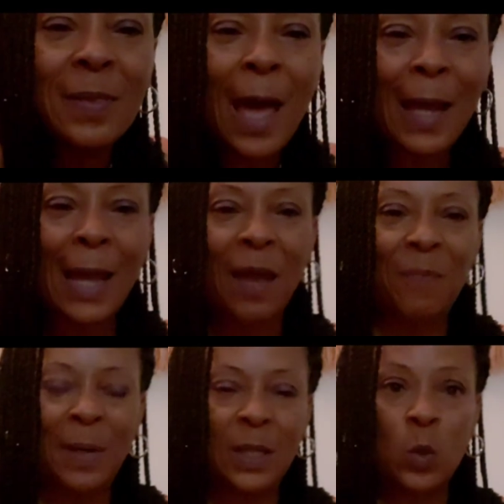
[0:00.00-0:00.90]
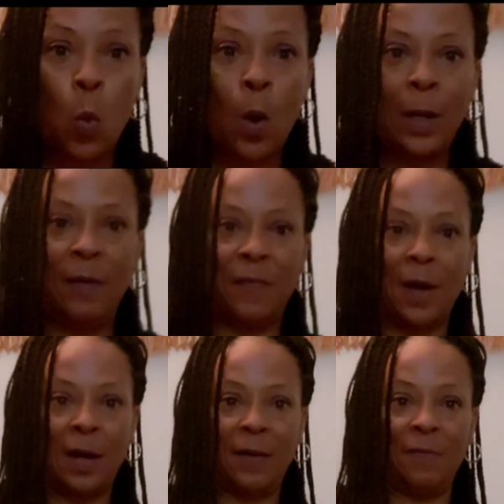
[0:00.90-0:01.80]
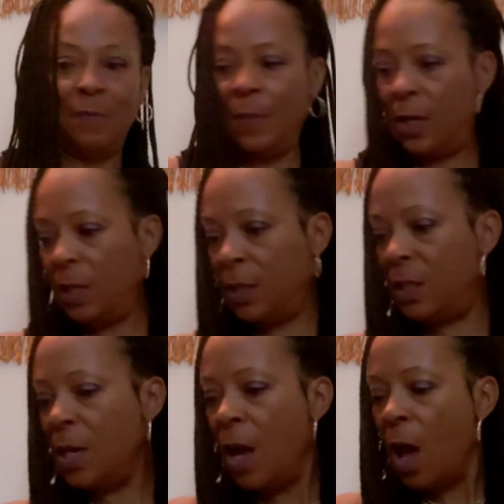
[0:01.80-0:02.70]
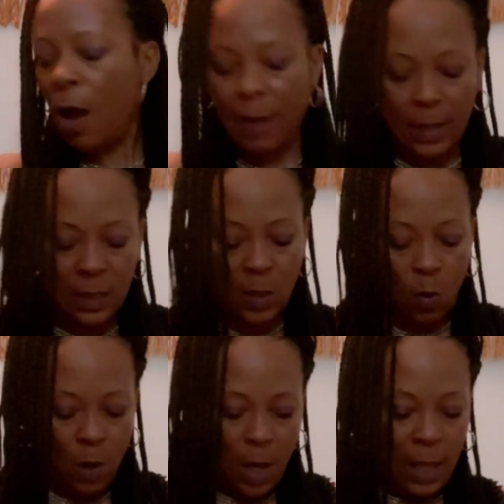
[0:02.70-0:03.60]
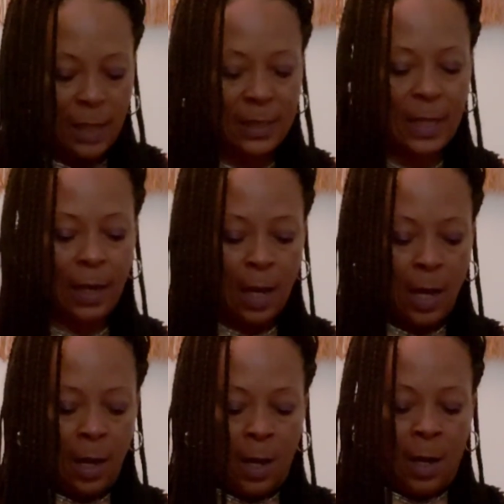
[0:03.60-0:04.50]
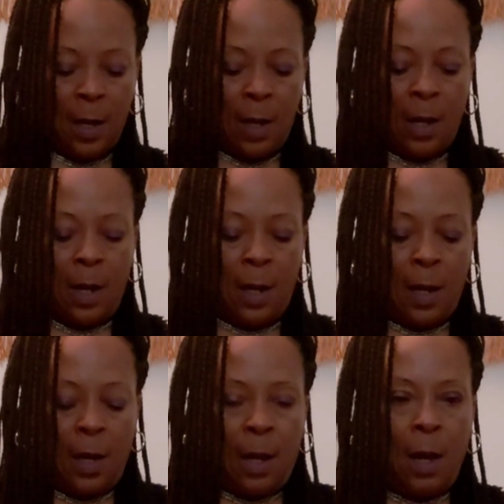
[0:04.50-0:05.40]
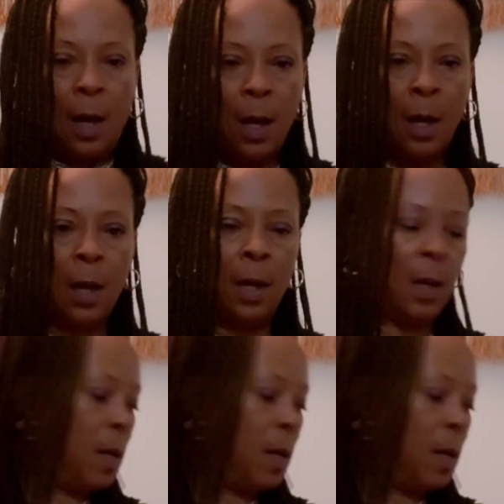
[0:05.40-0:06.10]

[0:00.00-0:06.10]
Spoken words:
that gave me 25. All right. So let's see. All